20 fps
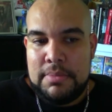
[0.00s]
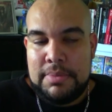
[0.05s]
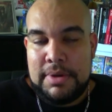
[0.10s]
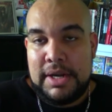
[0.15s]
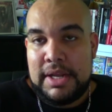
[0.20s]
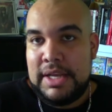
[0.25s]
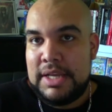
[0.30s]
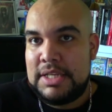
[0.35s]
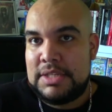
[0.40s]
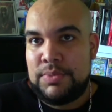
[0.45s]

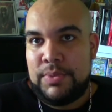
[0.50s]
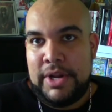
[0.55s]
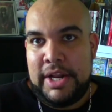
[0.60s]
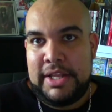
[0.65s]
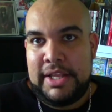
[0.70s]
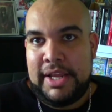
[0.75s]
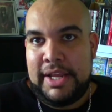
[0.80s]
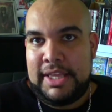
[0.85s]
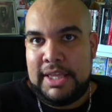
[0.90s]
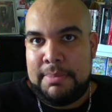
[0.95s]
Please, we
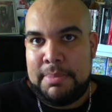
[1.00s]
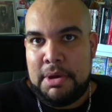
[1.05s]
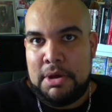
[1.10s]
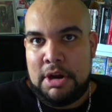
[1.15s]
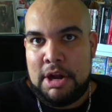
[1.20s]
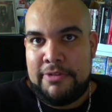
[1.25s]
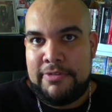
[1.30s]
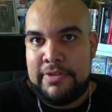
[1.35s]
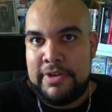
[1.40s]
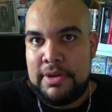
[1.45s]
need to get the
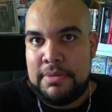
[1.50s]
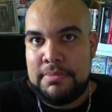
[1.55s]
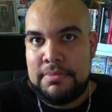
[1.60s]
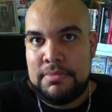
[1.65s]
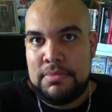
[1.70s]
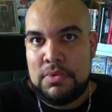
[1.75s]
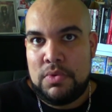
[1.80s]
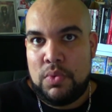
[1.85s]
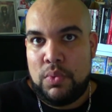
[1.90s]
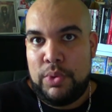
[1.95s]
belt off of
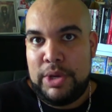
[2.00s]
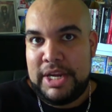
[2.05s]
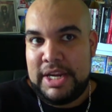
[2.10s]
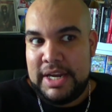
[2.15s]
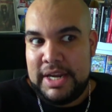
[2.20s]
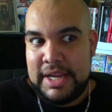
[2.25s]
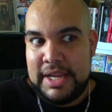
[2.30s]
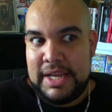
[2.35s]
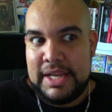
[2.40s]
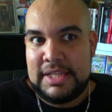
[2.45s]
him.
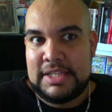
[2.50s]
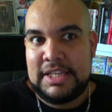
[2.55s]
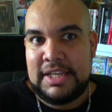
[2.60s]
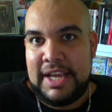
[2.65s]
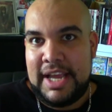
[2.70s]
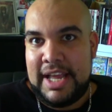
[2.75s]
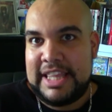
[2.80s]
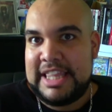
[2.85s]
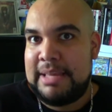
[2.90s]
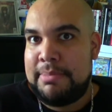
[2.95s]
We need
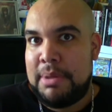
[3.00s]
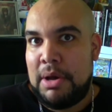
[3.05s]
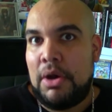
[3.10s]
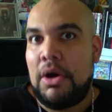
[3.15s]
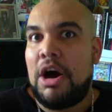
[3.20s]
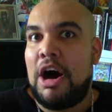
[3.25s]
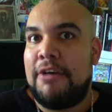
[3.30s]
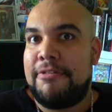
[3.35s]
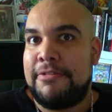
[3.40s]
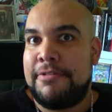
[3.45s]
to get the
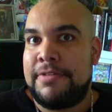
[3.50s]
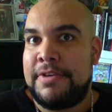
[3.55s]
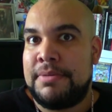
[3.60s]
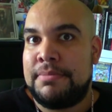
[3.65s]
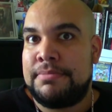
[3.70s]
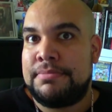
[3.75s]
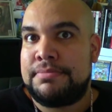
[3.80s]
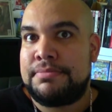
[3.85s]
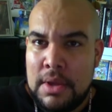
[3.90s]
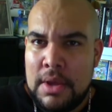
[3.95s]
belt off of
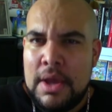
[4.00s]
him.